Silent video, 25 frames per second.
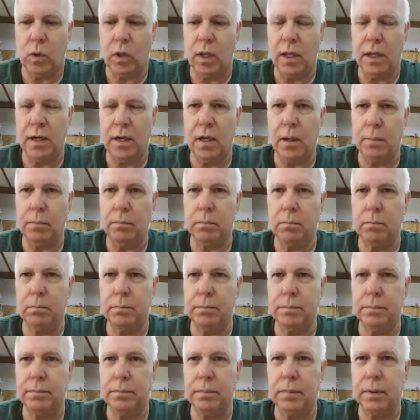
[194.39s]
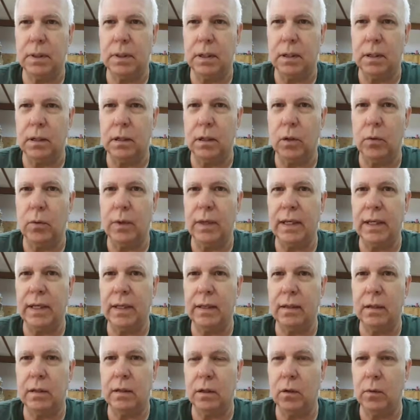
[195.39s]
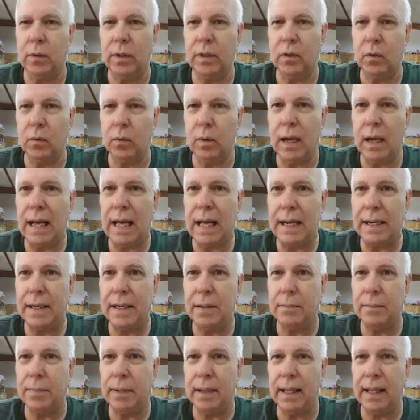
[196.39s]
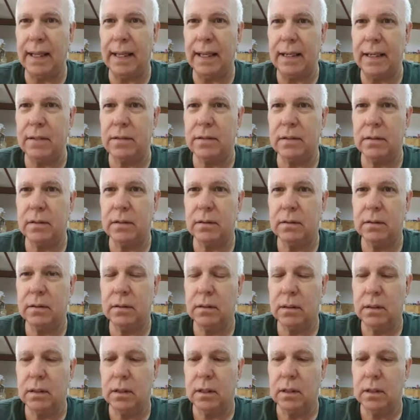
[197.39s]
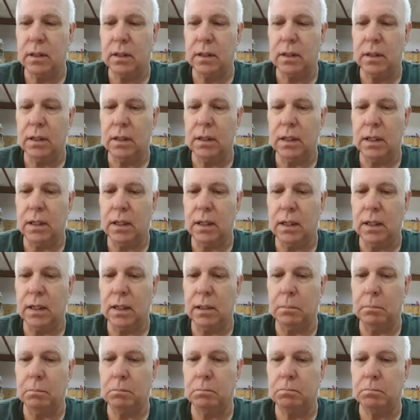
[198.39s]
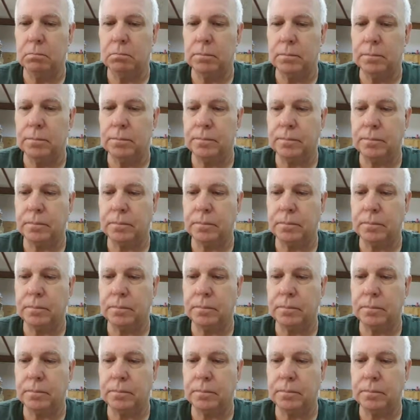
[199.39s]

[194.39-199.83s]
we'll end up uh, gluing gluing the rod in place um,